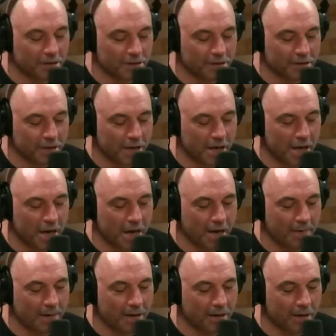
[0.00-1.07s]
there's,
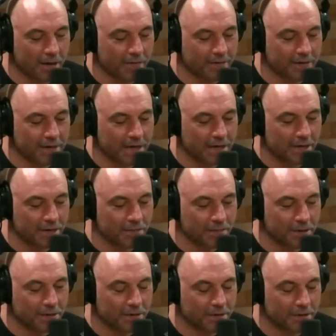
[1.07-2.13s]
I mean, I don't have to tell you,
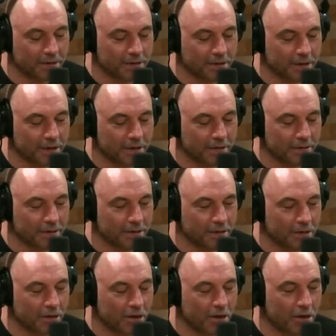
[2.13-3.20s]
but there's a
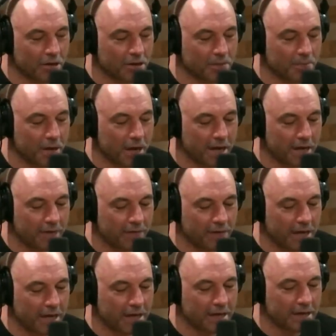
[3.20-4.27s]
large body of
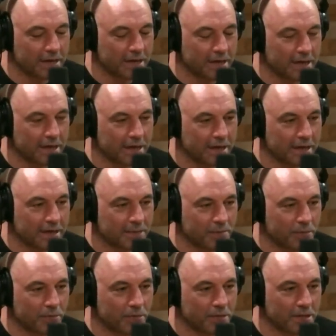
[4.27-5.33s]
data that connects
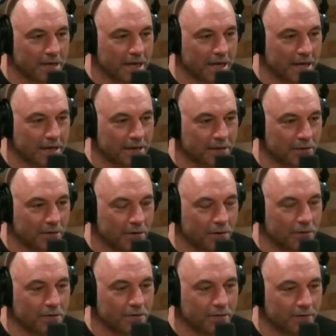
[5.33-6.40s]
poor diet to a
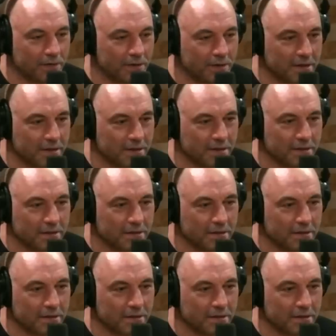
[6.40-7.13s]
host of diseases.